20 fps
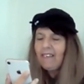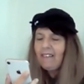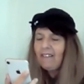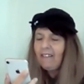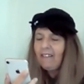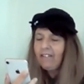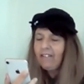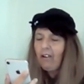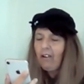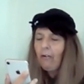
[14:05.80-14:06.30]
In
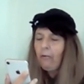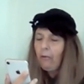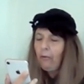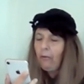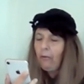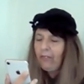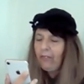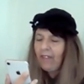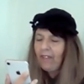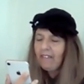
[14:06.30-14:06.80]
it are
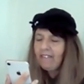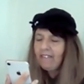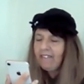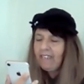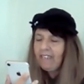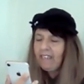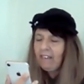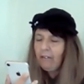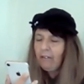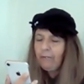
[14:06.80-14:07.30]
all things
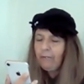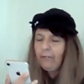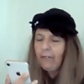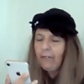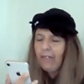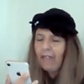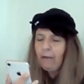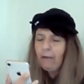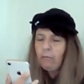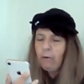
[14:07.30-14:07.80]
healed, for
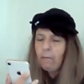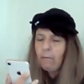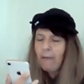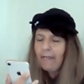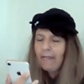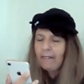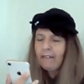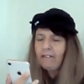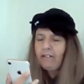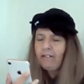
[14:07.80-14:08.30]
they
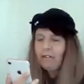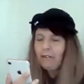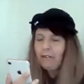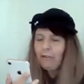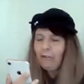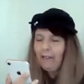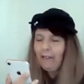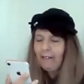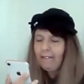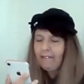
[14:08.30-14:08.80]
remain as you
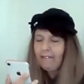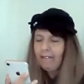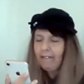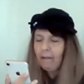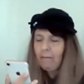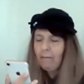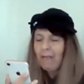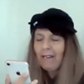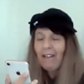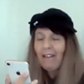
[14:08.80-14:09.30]
created
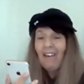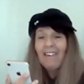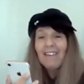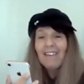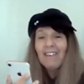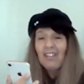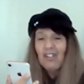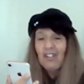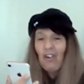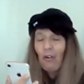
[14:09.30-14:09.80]
them, and I
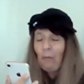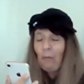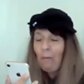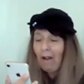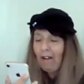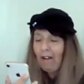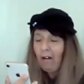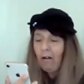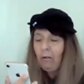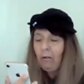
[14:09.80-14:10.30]
can know
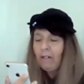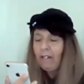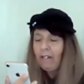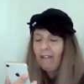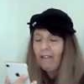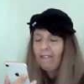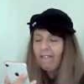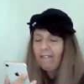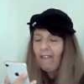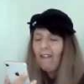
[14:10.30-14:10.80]
my
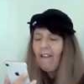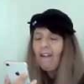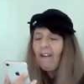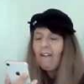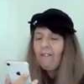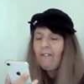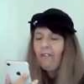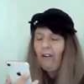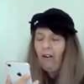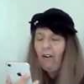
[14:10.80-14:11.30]
holiness,
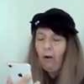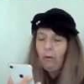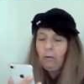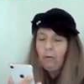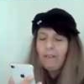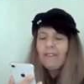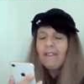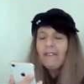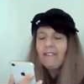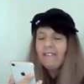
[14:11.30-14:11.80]
for
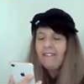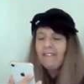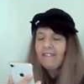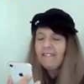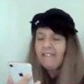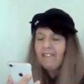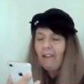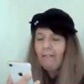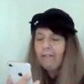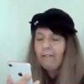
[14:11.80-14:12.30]
holiness
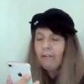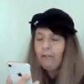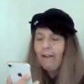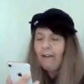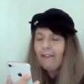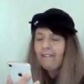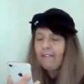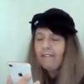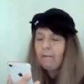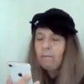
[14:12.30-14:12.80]
itself
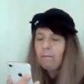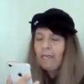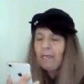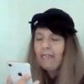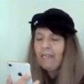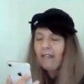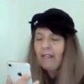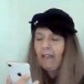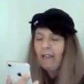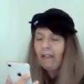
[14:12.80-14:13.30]
created
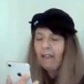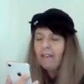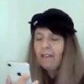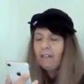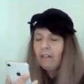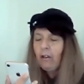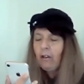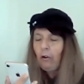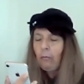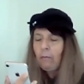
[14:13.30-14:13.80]
me, and I
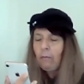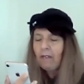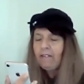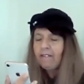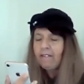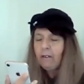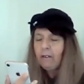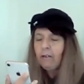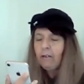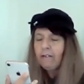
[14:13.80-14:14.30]
can know my
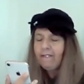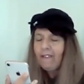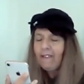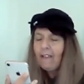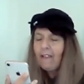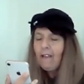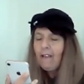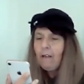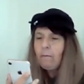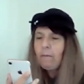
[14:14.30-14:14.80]
source,
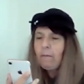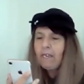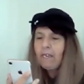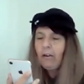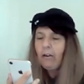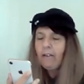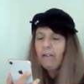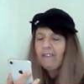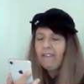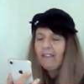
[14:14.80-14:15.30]

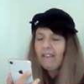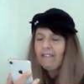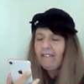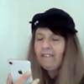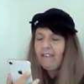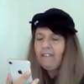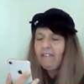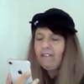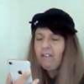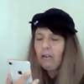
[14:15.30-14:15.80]
because it
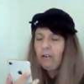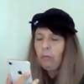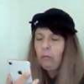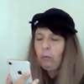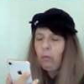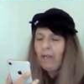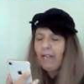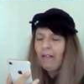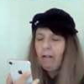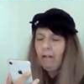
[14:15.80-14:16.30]
is your
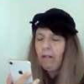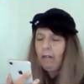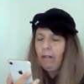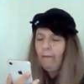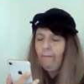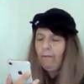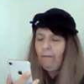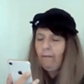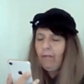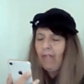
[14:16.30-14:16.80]
will
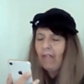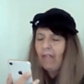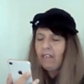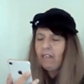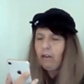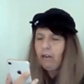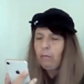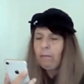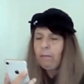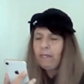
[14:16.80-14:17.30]
that
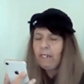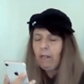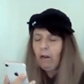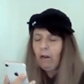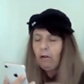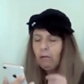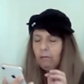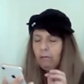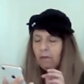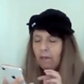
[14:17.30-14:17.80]
you be
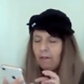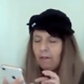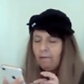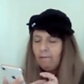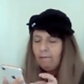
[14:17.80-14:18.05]
known.